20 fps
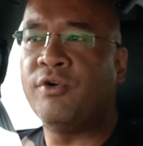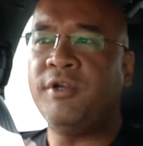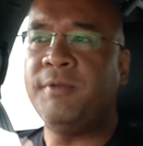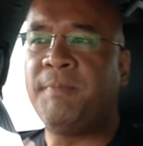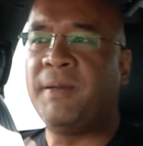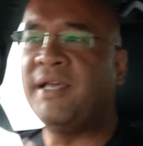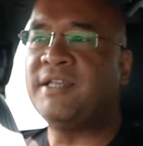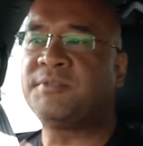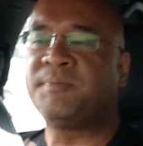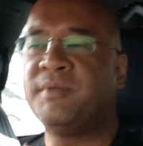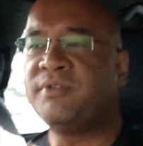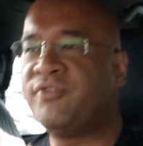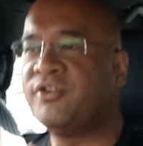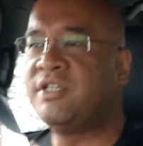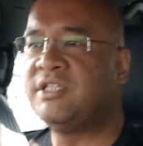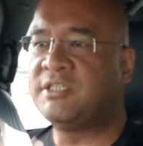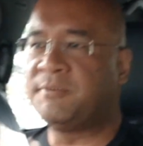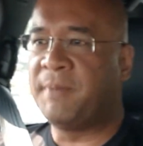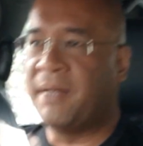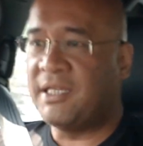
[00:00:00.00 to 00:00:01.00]
replacement for
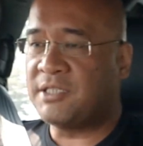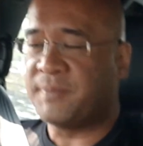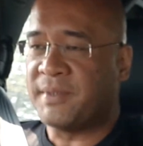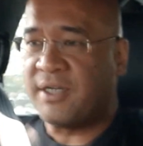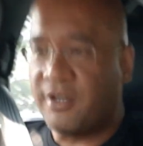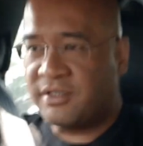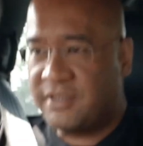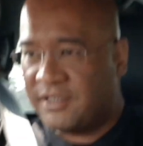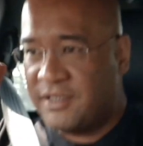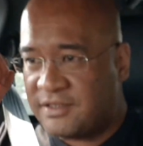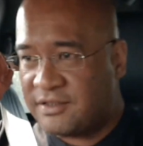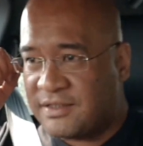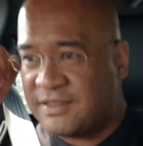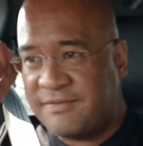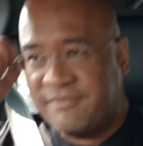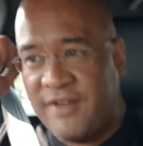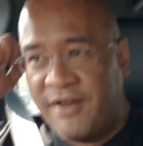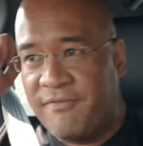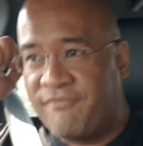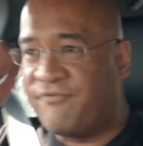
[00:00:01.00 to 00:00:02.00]
displacement. Now, it's a
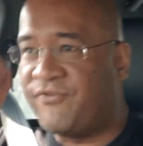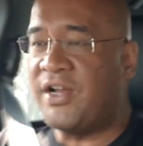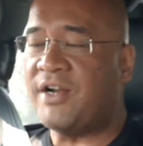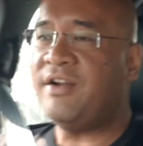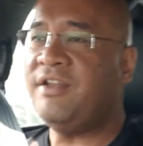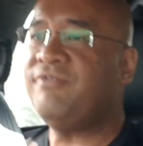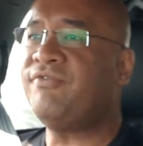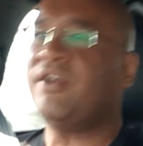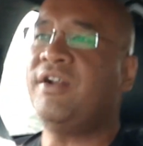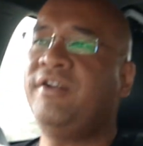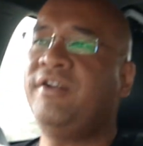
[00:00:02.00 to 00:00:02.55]
very